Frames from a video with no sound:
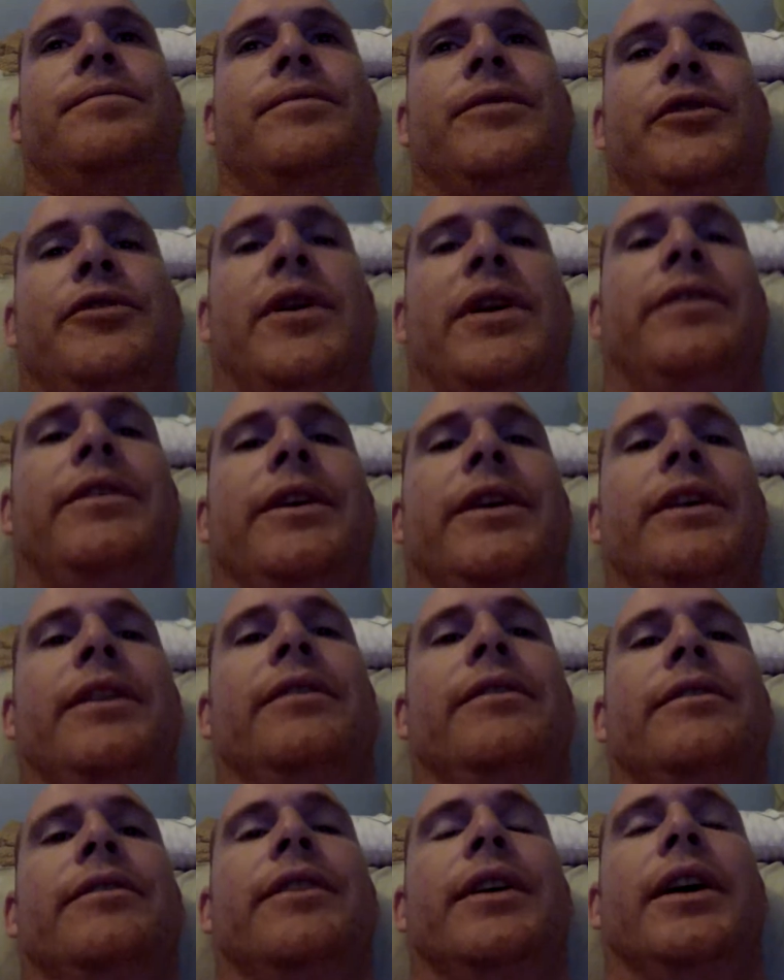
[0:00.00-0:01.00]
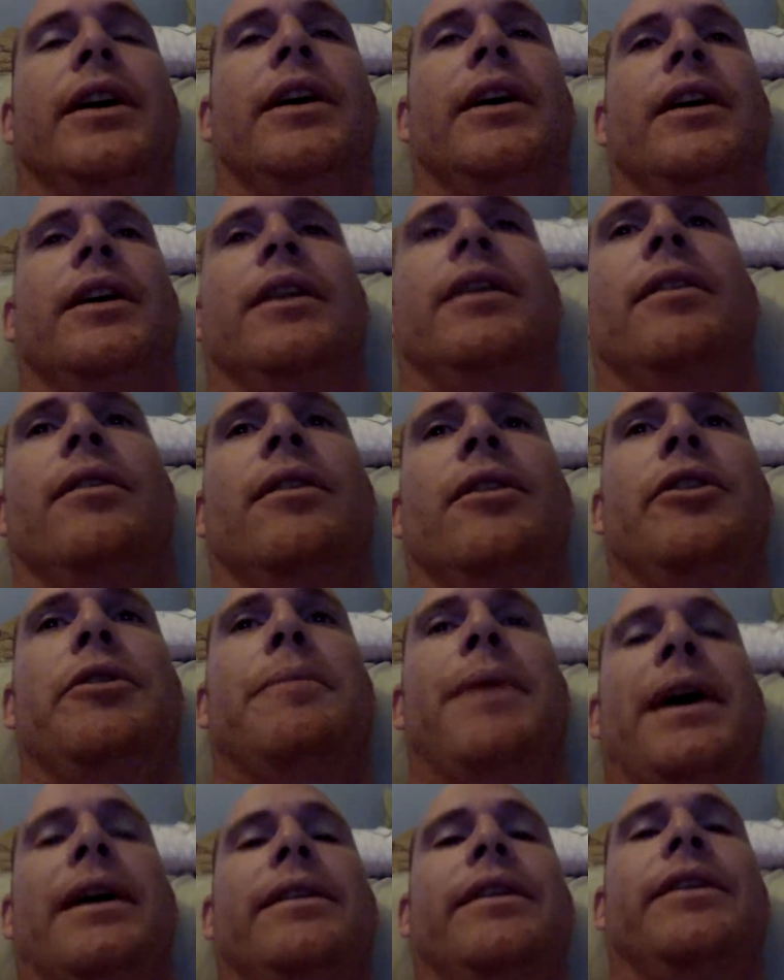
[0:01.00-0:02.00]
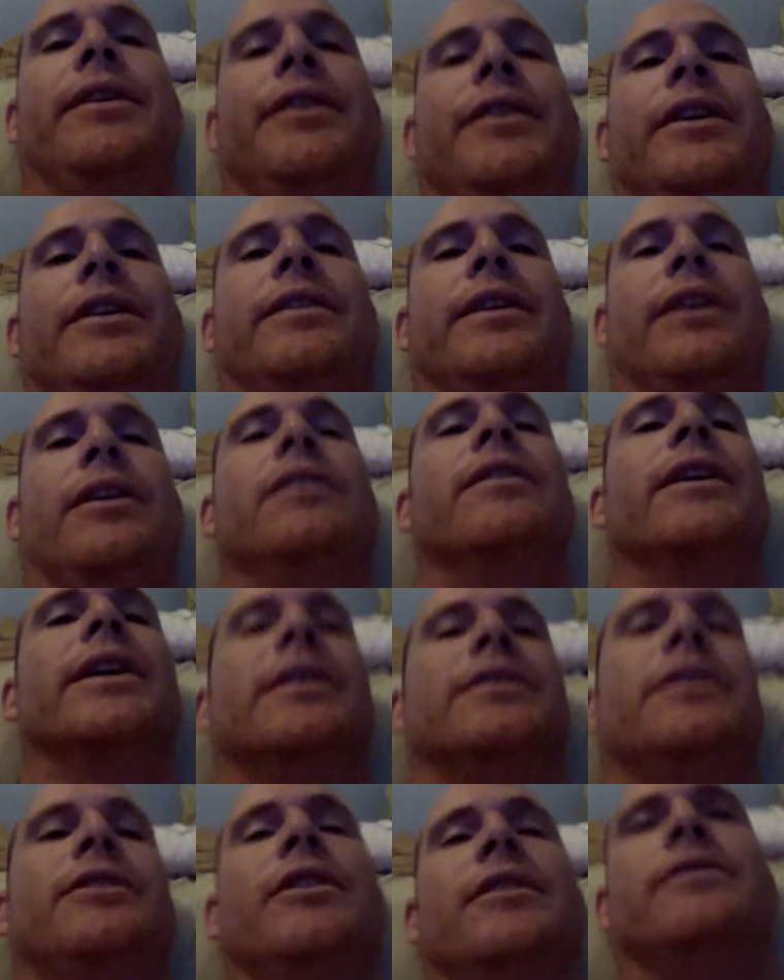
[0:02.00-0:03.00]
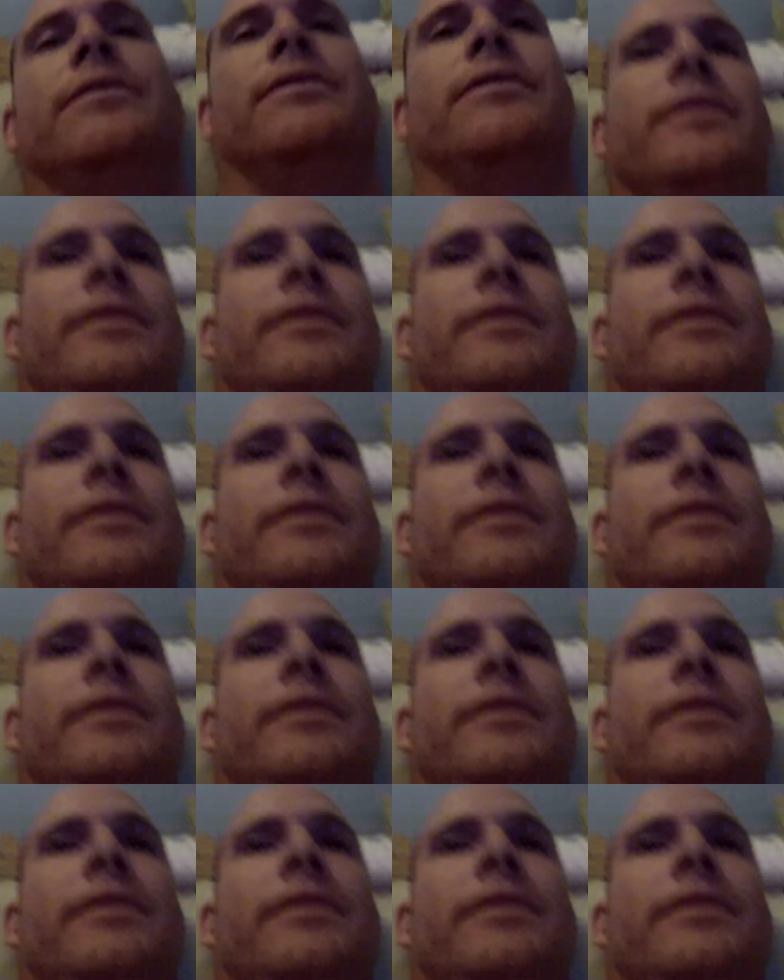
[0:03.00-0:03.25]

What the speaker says: dressings and all the bandages and all that stuff.